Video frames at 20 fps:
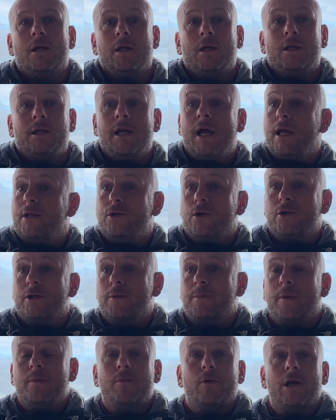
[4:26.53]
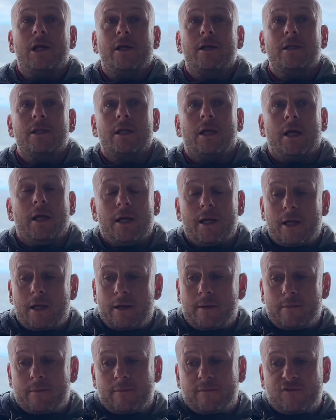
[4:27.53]
Yeah, George has been brilliant.
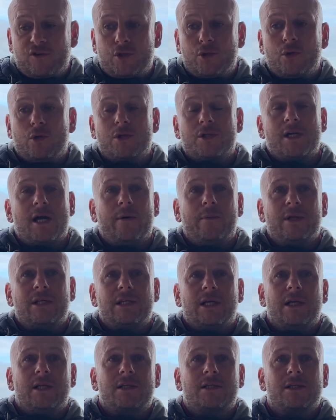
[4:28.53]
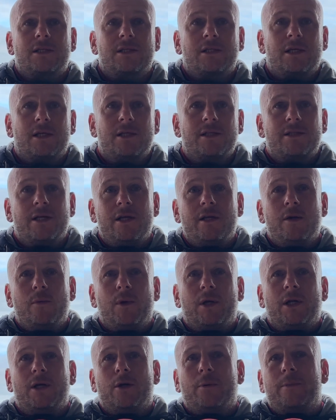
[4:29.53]
For George now, it's
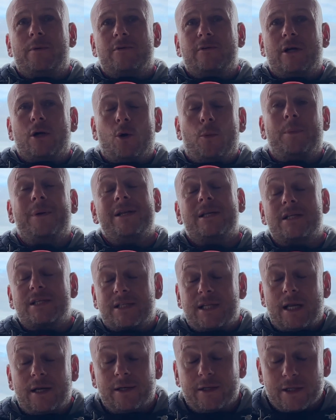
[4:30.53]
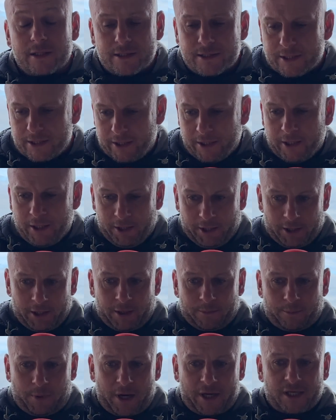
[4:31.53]
continuing and up in his standards.
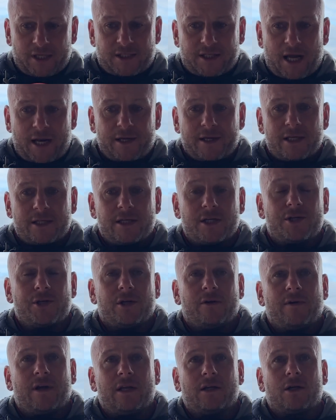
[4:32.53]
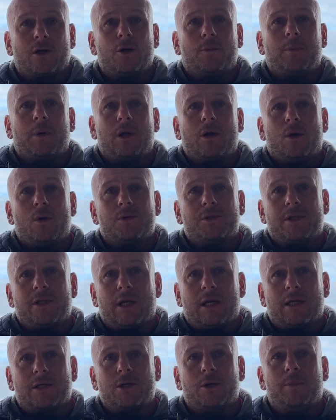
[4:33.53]
By his standards, he should have had a couple of goals in the
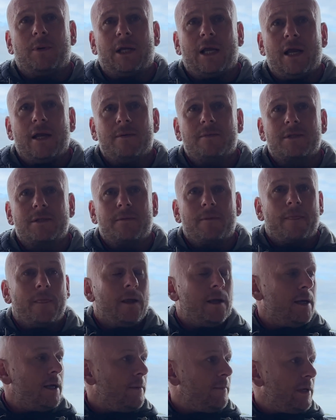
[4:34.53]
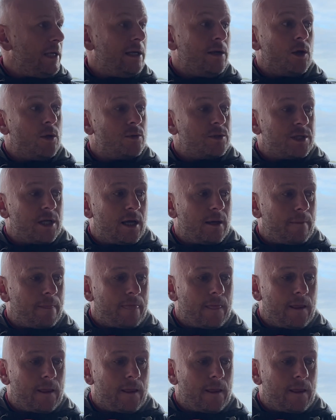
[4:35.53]
last couple of games. He knows that.